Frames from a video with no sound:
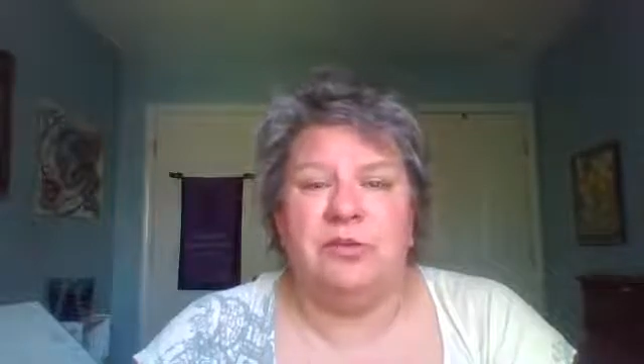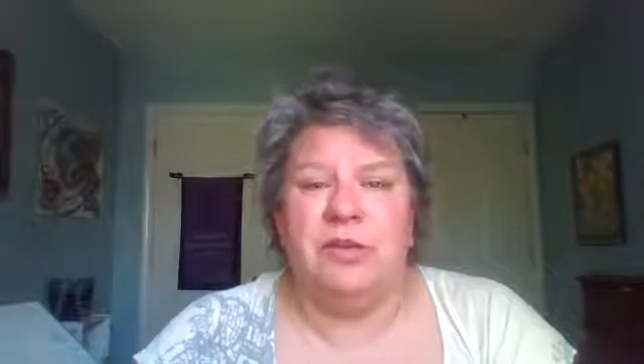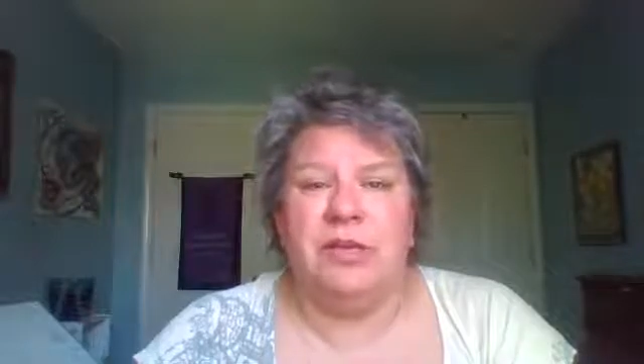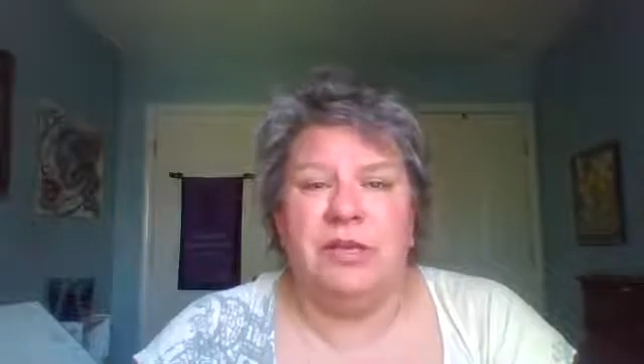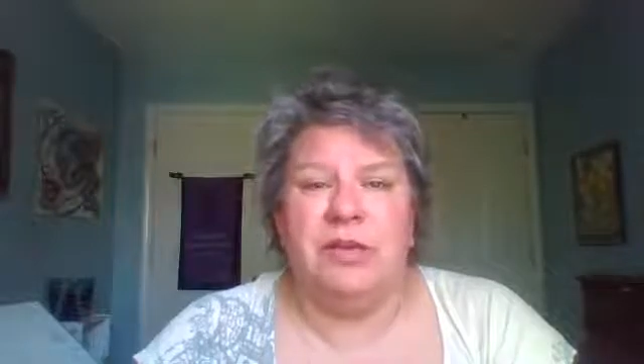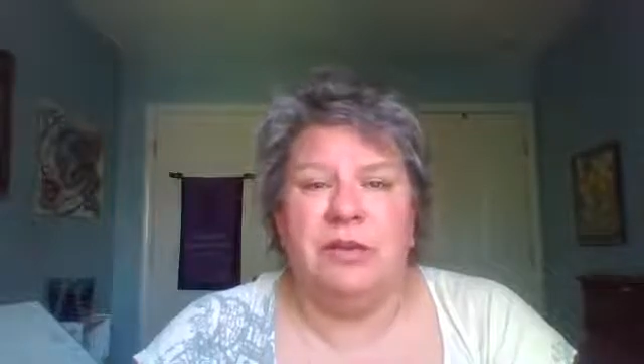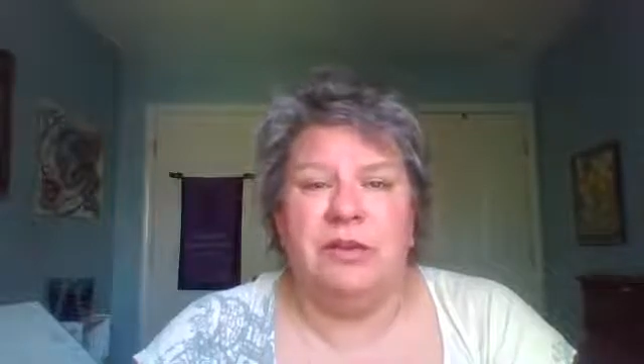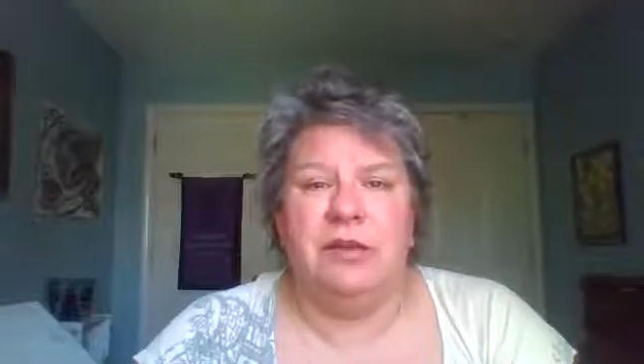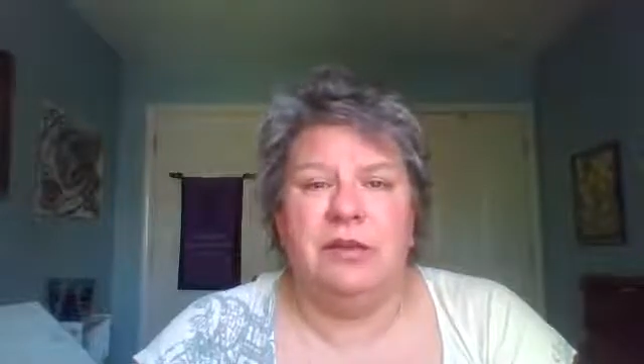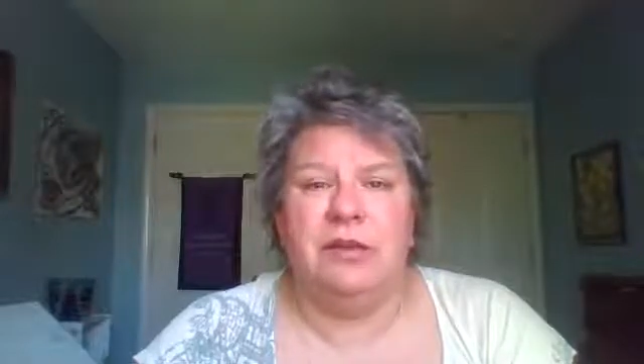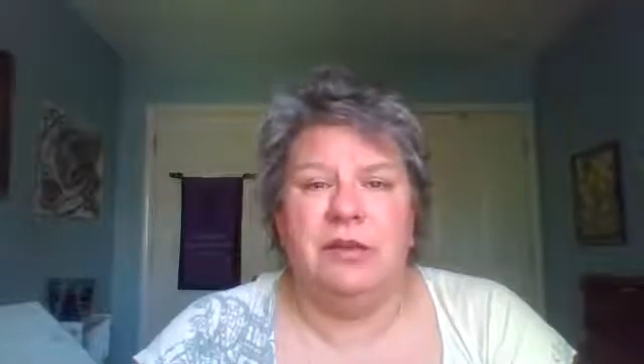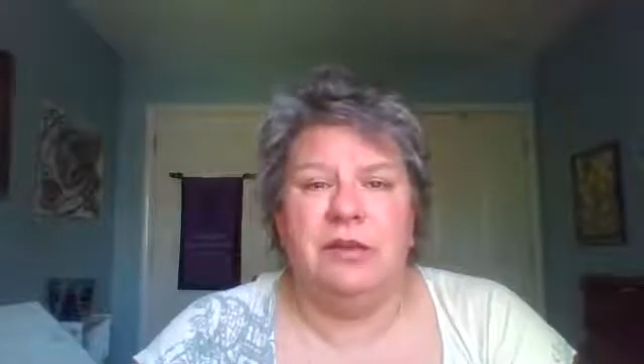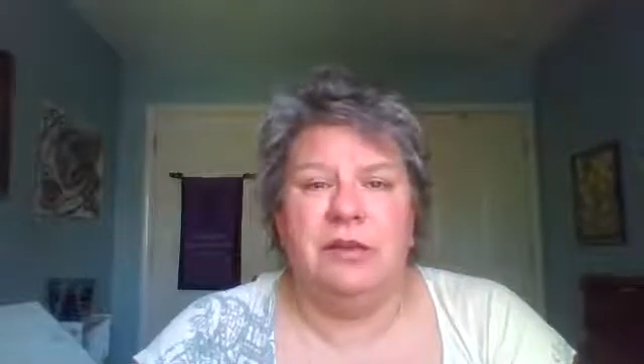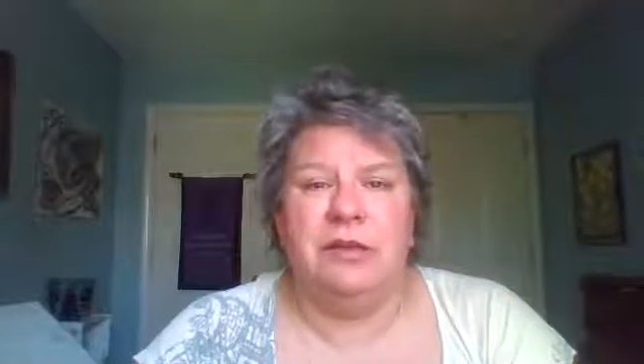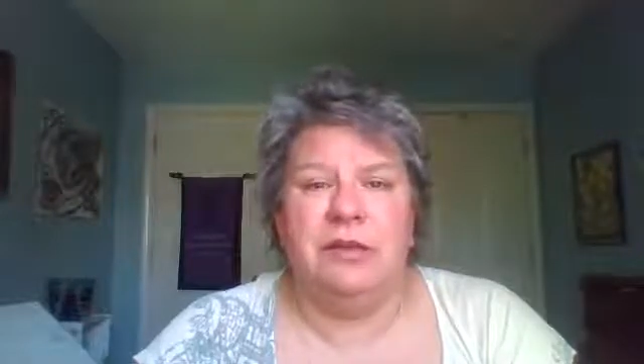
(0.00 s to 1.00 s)
did
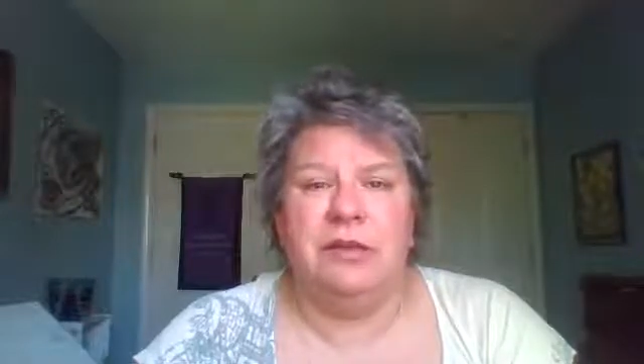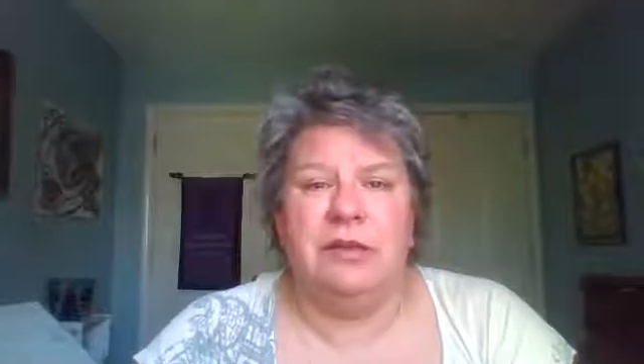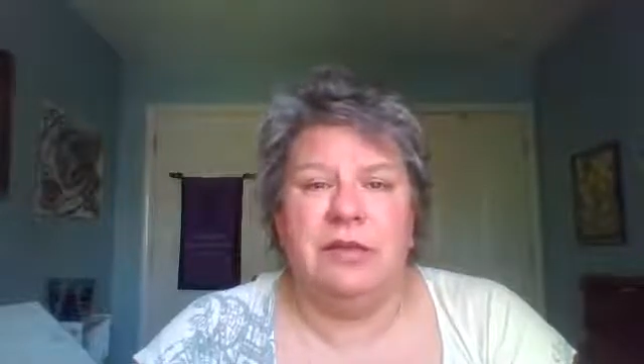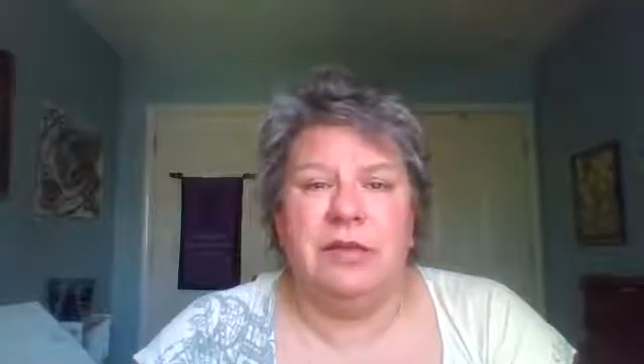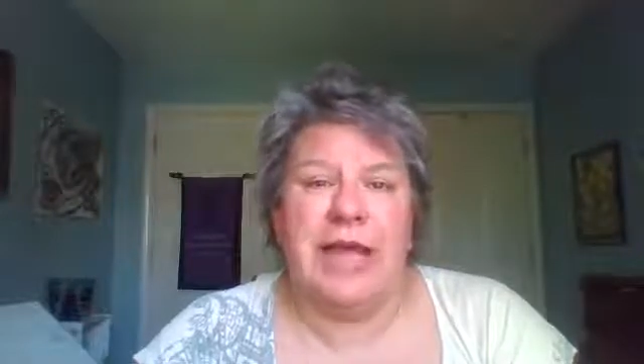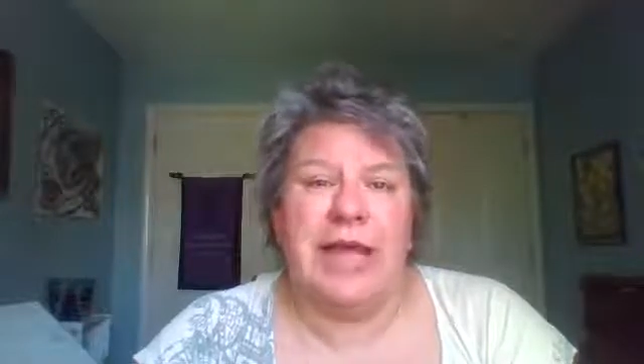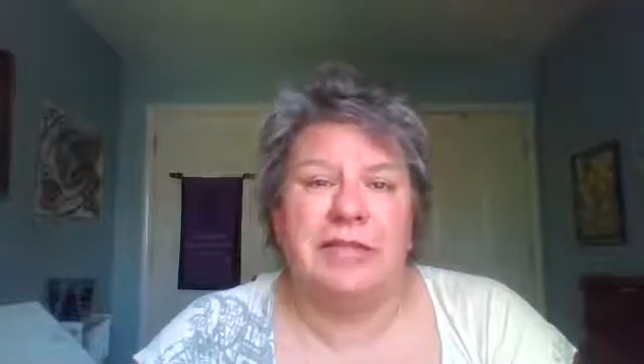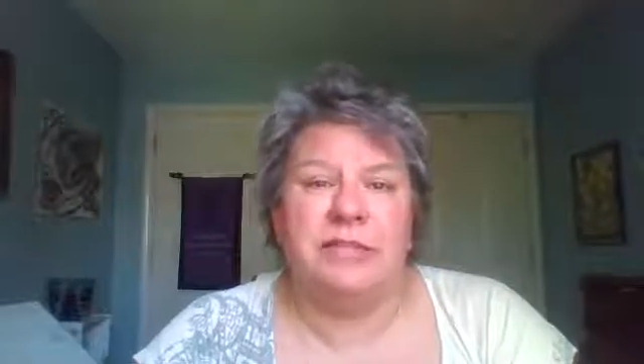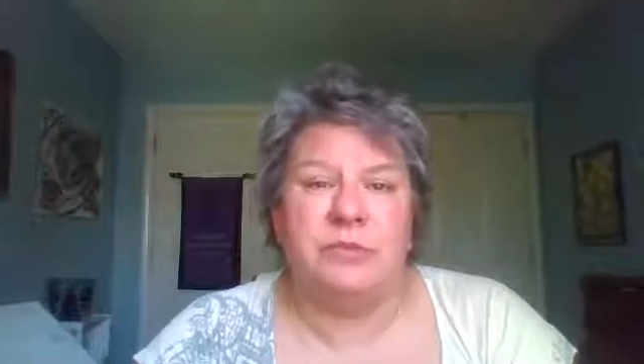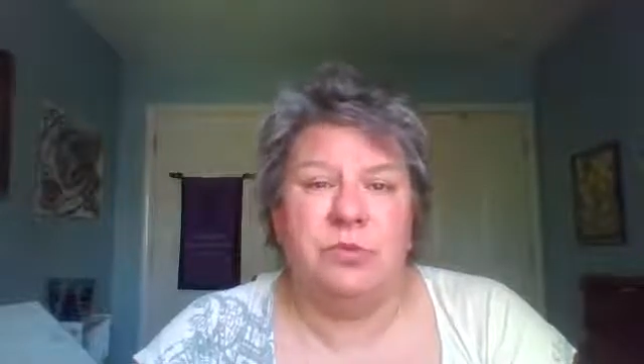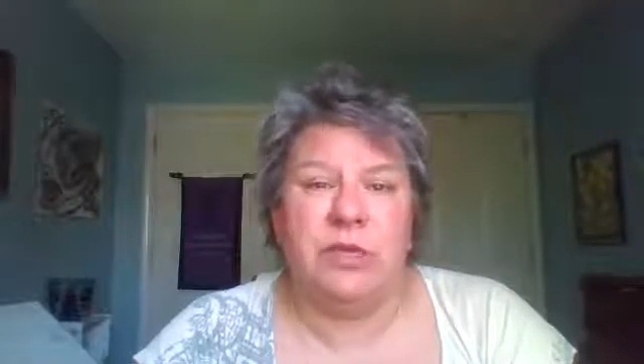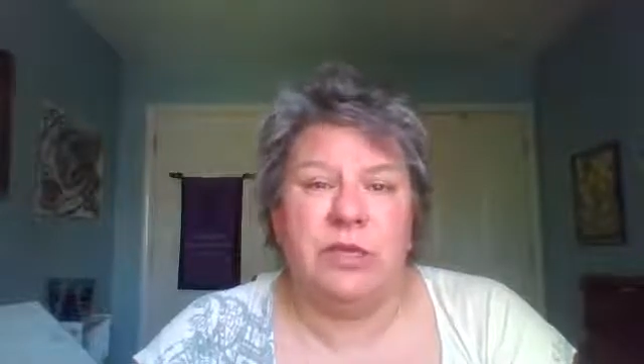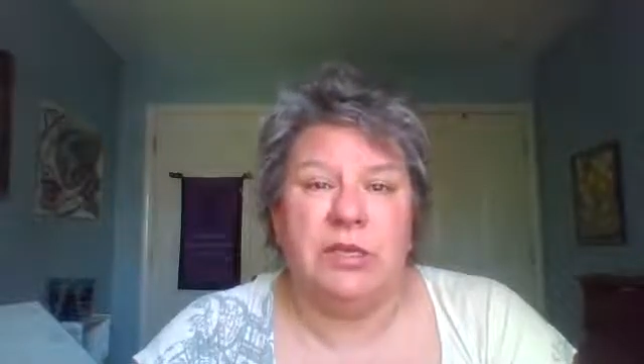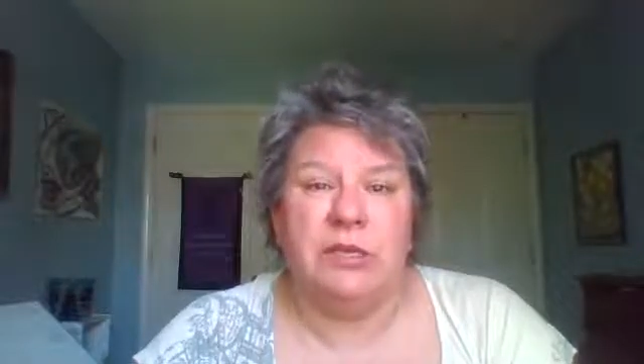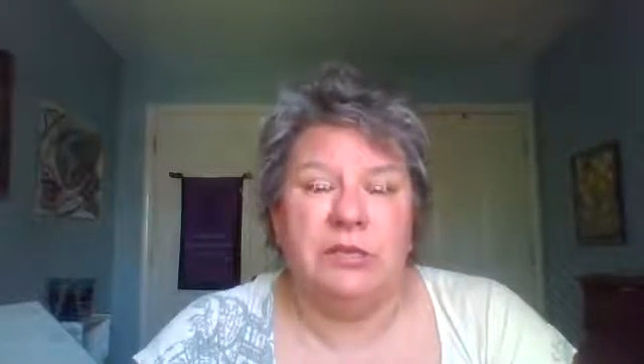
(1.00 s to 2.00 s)
last
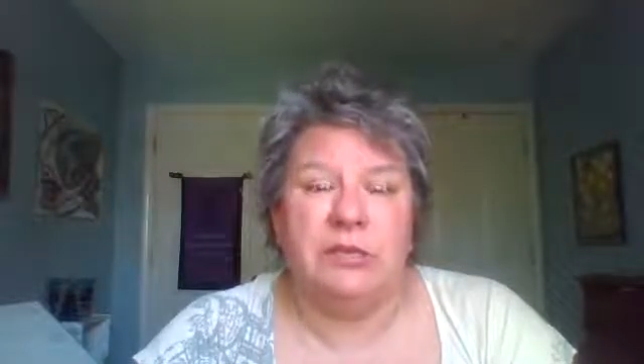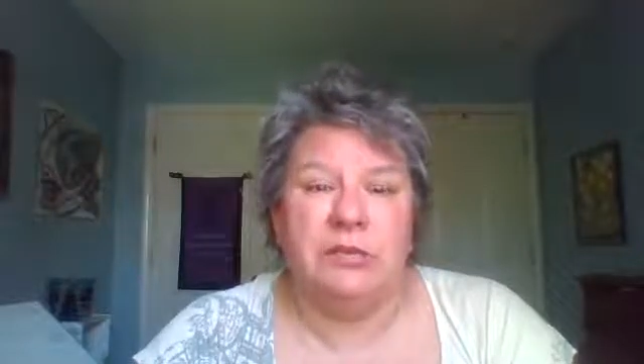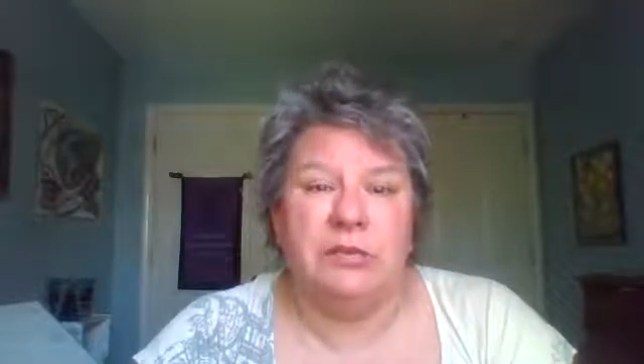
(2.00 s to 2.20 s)
week,